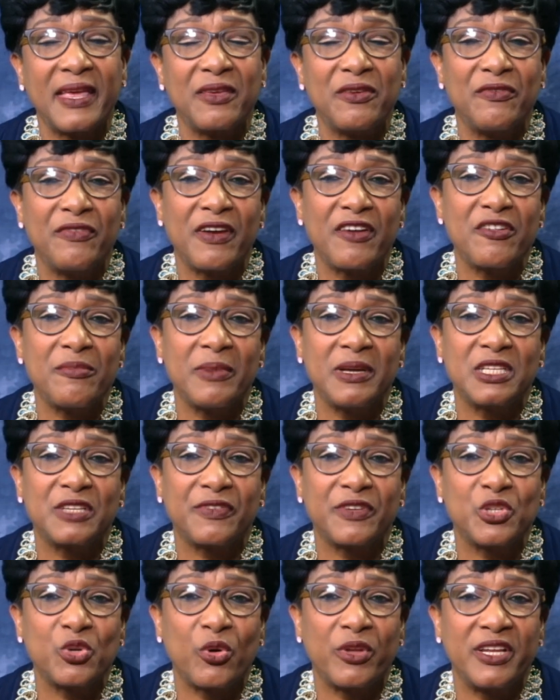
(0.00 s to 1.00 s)
you very much for
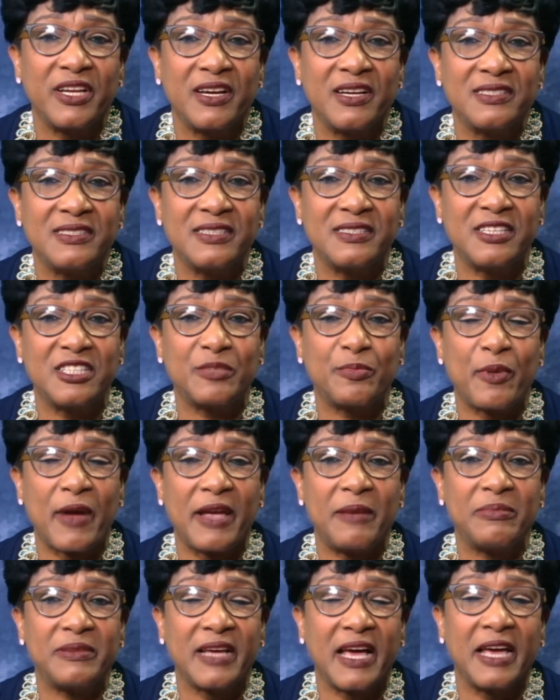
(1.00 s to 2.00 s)
joining us. This is
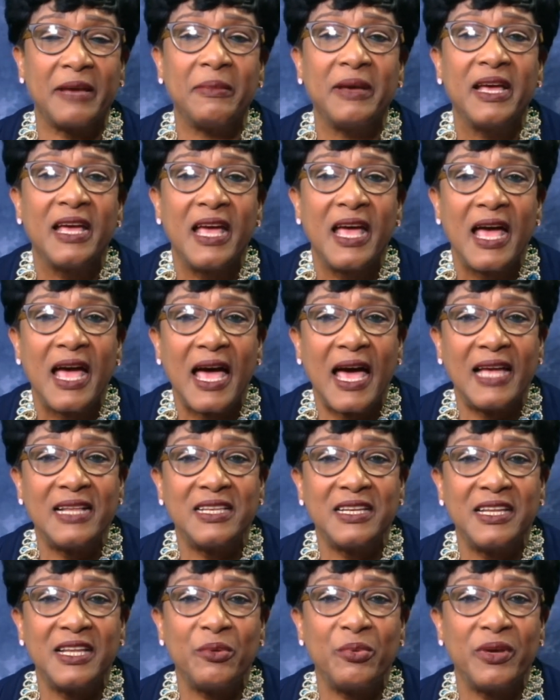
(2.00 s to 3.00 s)
Prime Time, and
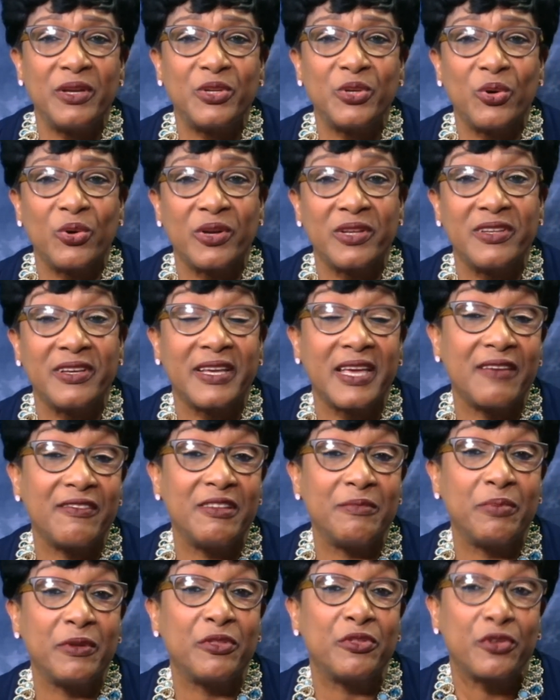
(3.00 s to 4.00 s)
today we are talking to Kevin
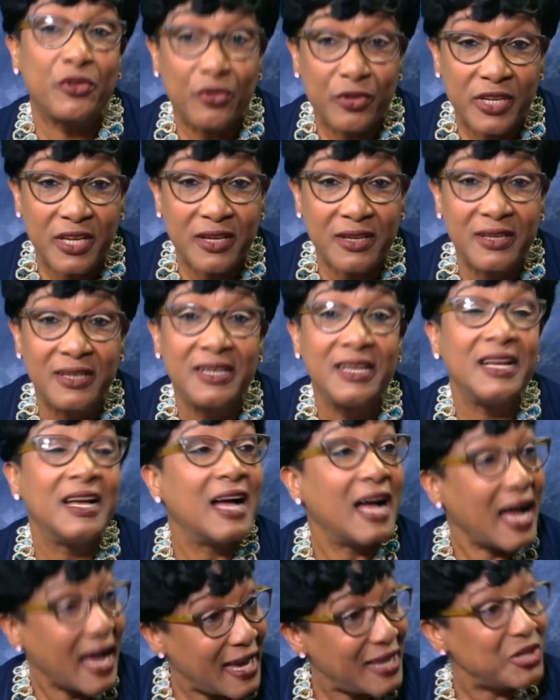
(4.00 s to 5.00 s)
Petrona.
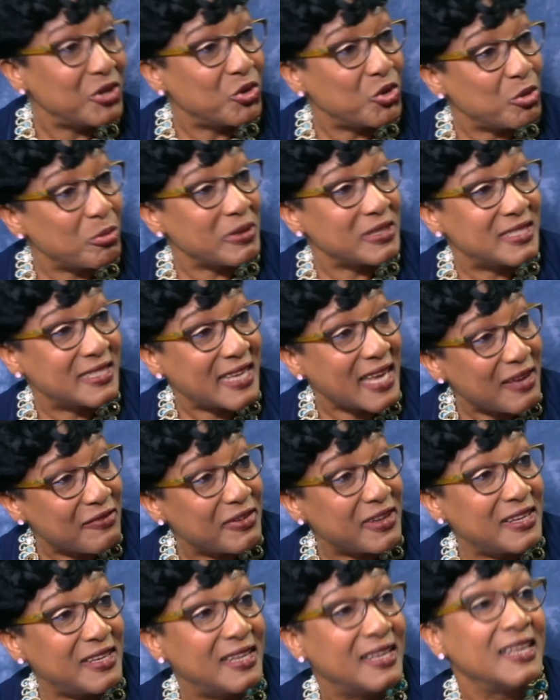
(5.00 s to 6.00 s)
I know him as
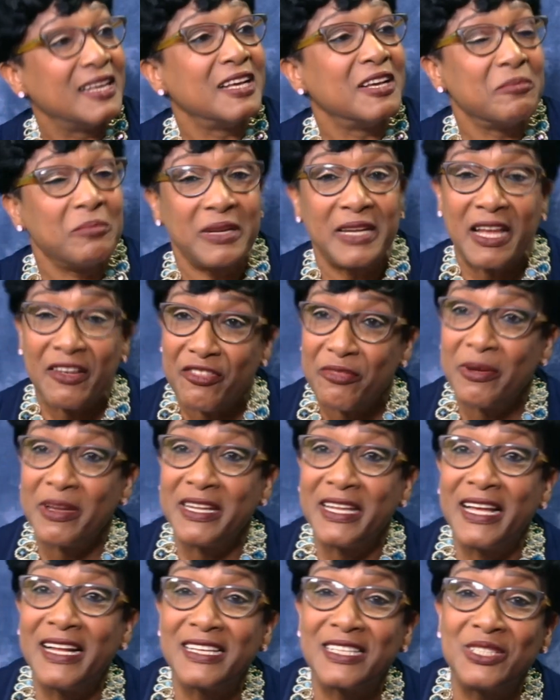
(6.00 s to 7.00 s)
Kevin, but
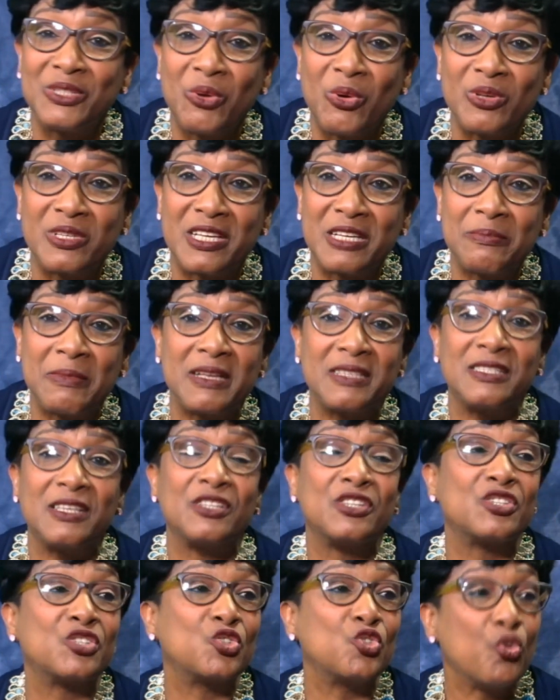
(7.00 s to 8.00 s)
everybody else knows him as the
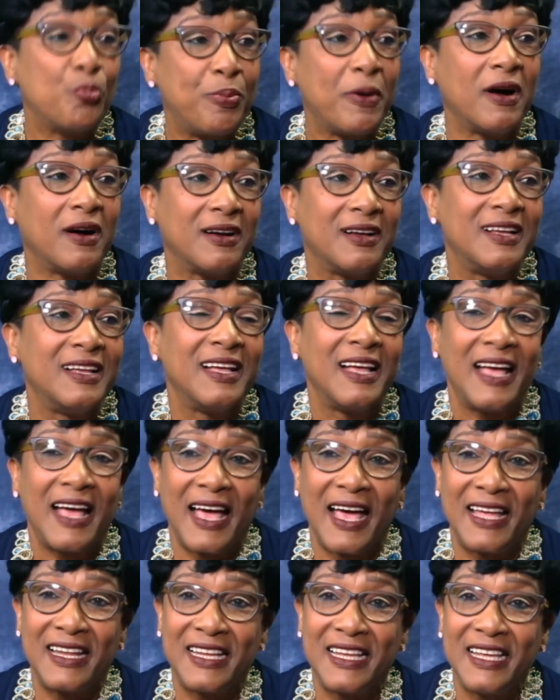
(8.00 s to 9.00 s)
Super,
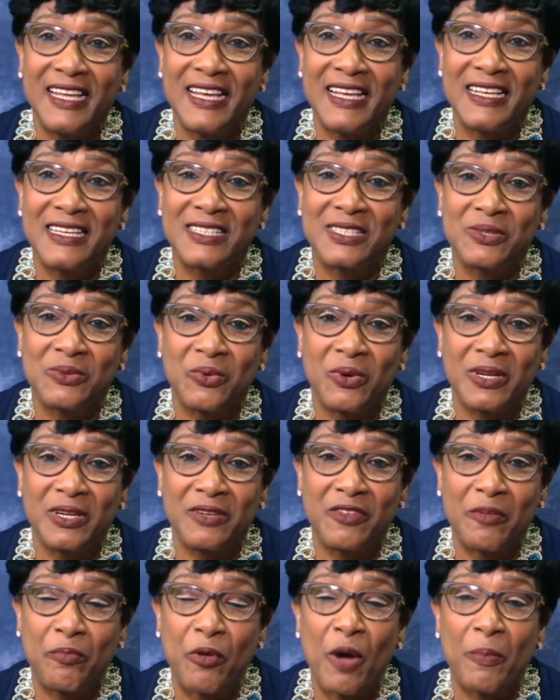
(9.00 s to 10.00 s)
and he is one of
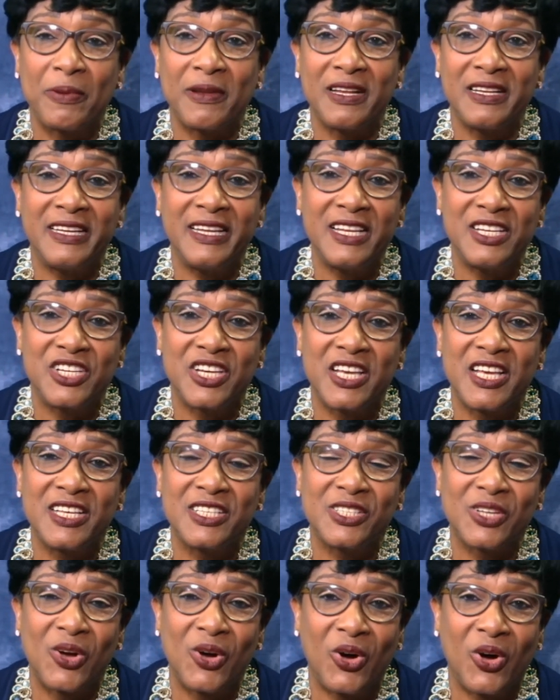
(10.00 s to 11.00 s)
the popular
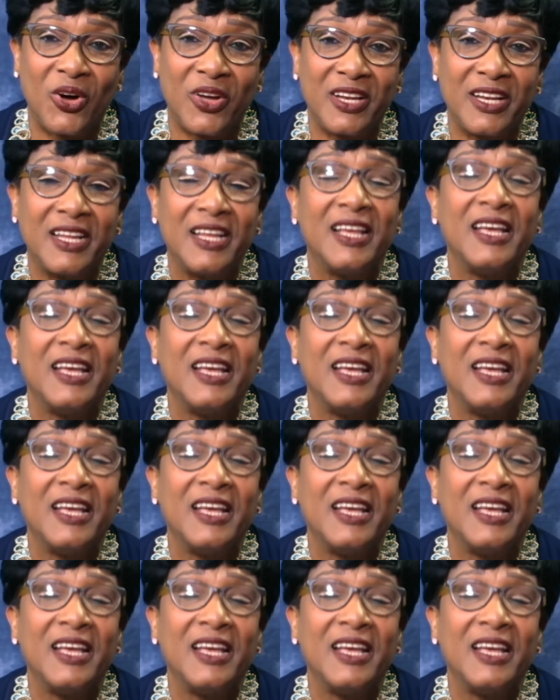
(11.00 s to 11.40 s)
DJs on